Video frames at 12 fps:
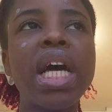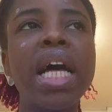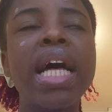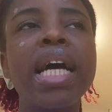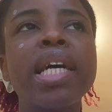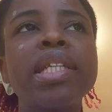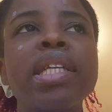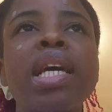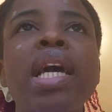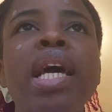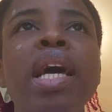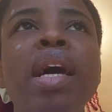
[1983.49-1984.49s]
and
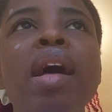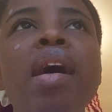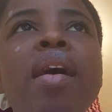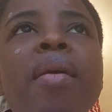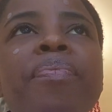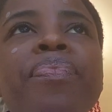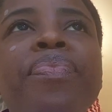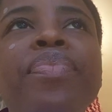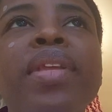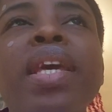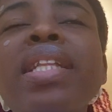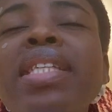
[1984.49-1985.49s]
get